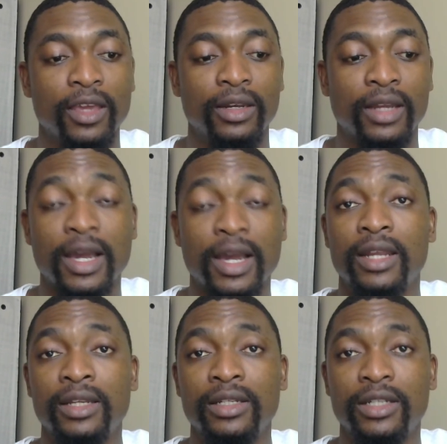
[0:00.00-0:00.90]
the
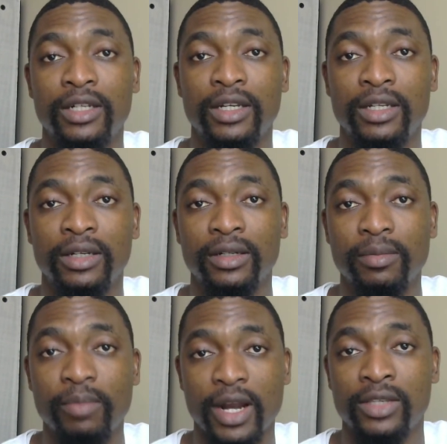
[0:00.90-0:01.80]
current trading
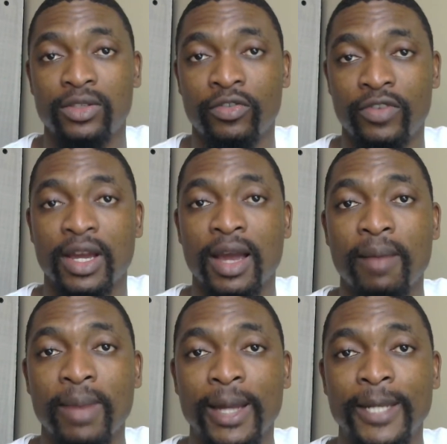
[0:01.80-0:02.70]
price of the
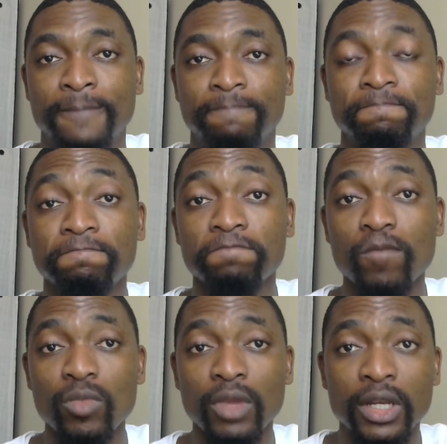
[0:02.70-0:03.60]
company
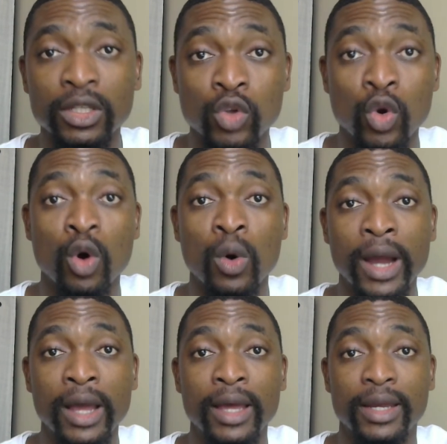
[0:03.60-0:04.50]
is lower
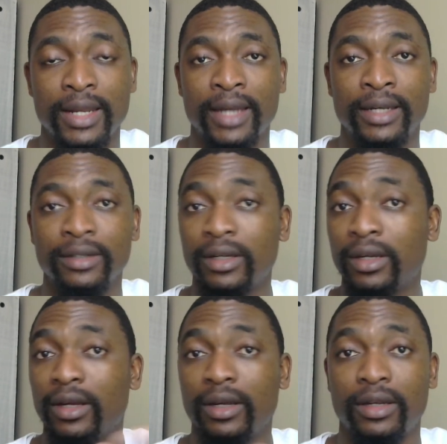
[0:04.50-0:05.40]
than
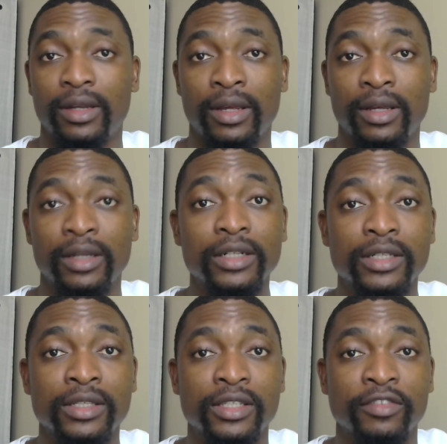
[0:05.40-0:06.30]
the
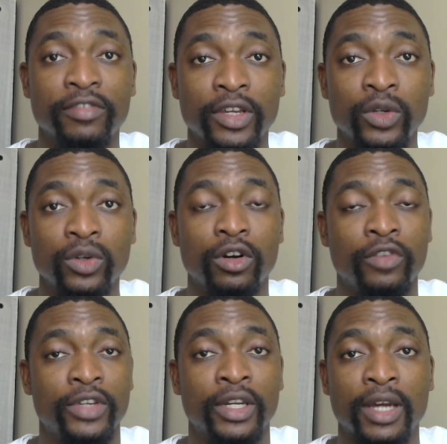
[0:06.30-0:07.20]
intrinsic value of
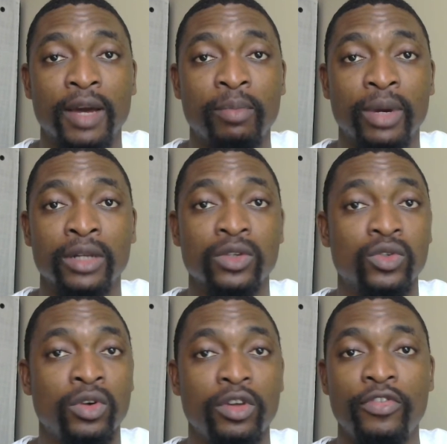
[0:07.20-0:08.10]
that company. So
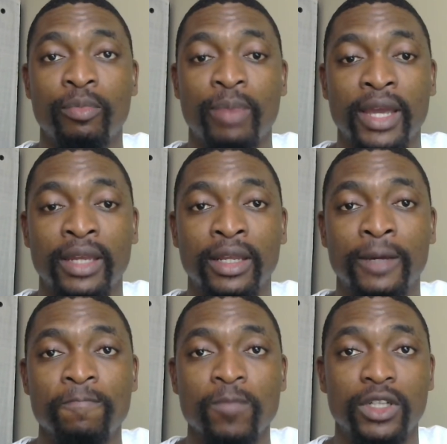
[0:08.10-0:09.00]
if you buy there,
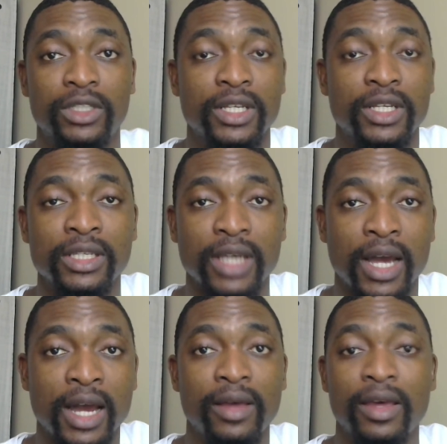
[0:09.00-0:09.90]
chances are